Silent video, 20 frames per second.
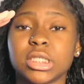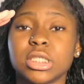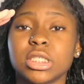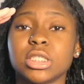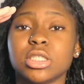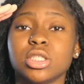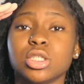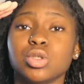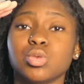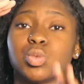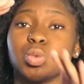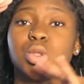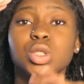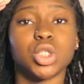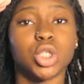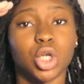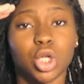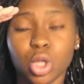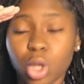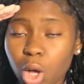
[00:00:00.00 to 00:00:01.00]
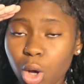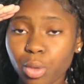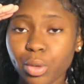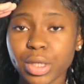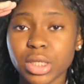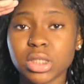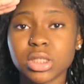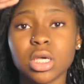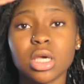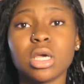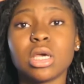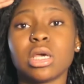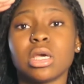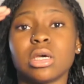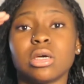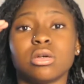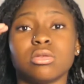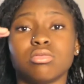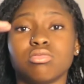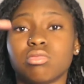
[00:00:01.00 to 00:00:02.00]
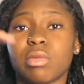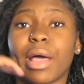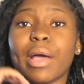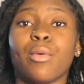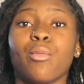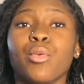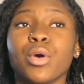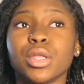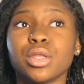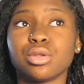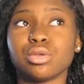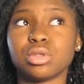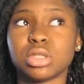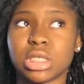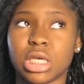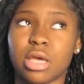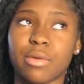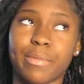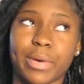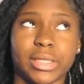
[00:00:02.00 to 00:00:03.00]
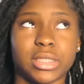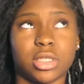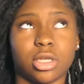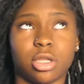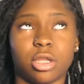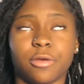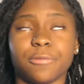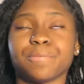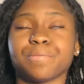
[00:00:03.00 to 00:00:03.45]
this is your lowest, like 1 through 10 basically.